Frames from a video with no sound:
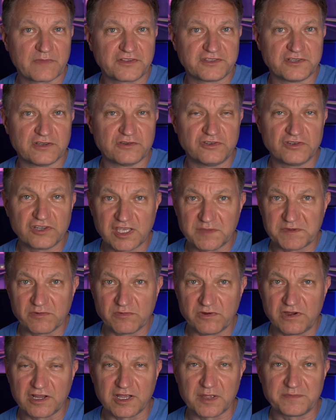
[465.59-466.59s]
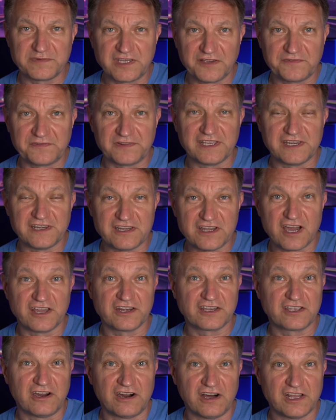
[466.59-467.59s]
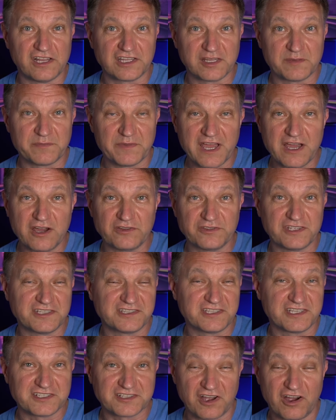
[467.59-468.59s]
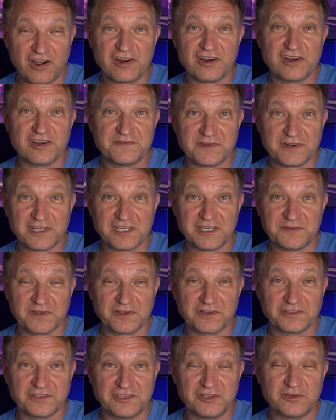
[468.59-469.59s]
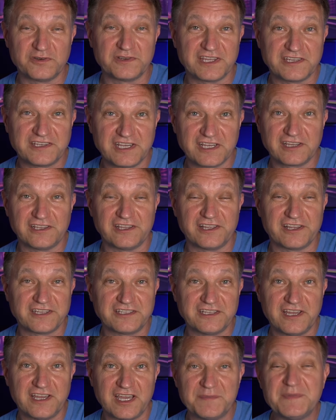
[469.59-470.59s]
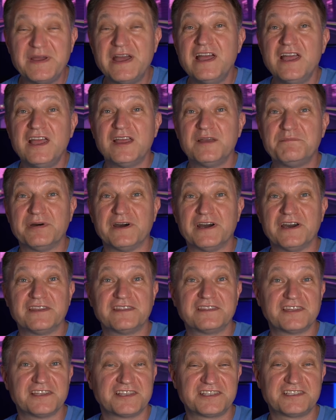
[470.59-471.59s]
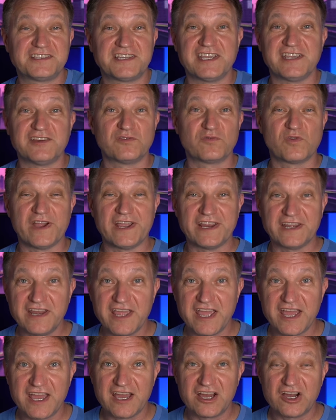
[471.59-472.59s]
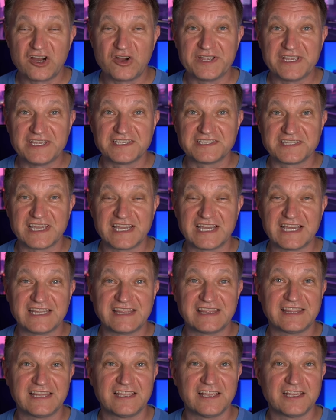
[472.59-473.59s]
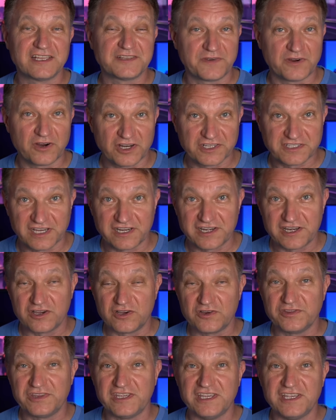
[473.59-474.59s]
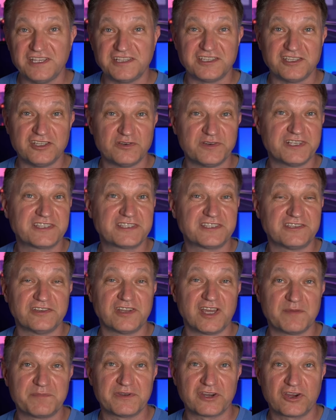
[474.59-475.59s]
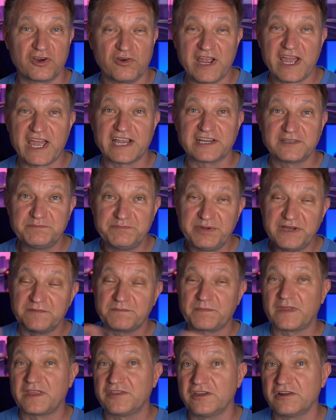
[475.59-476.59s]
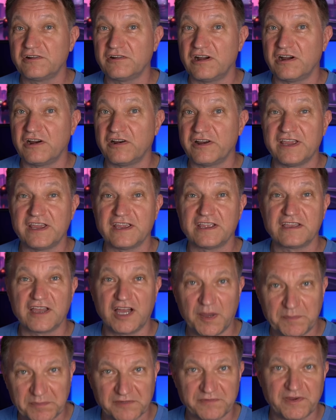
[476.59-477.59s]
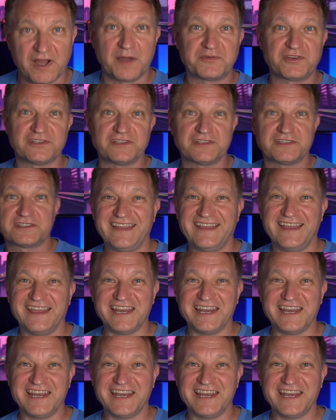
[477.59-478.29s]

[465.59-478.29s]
So don't get me wrong, I'm definitely not calling them out. These things are very difficult to do and they take a lot of time. But the state right now is that, as far as I know, the ECU has still not been cracked, but there are a couple of options.